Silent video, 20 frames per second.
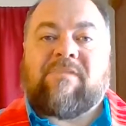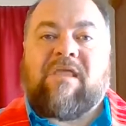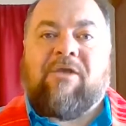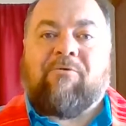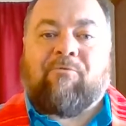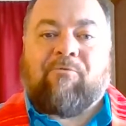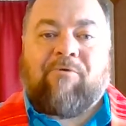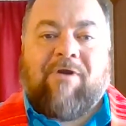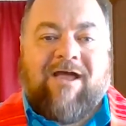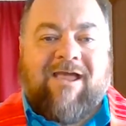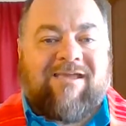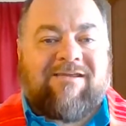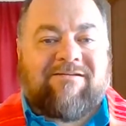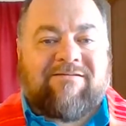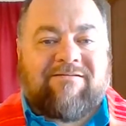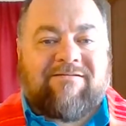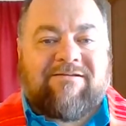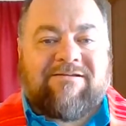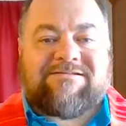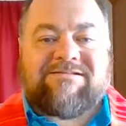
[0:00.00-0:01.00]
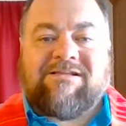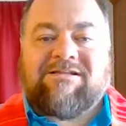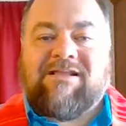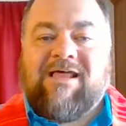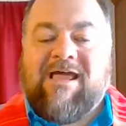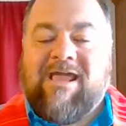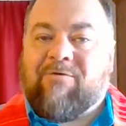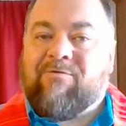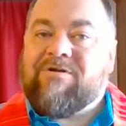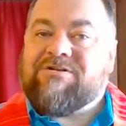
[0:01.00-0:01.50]
A riot is the
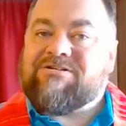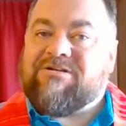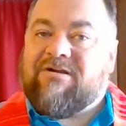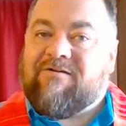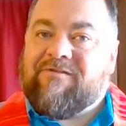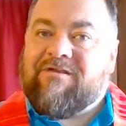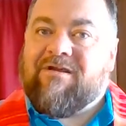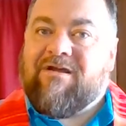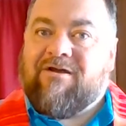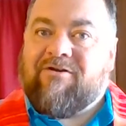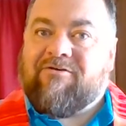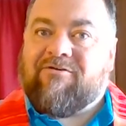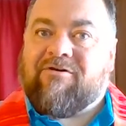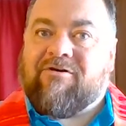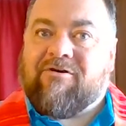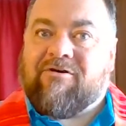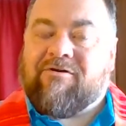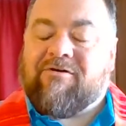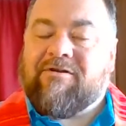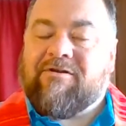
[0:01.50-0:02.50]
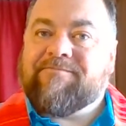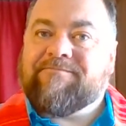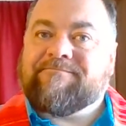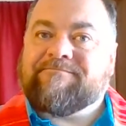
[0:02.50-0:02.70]
language of the unheard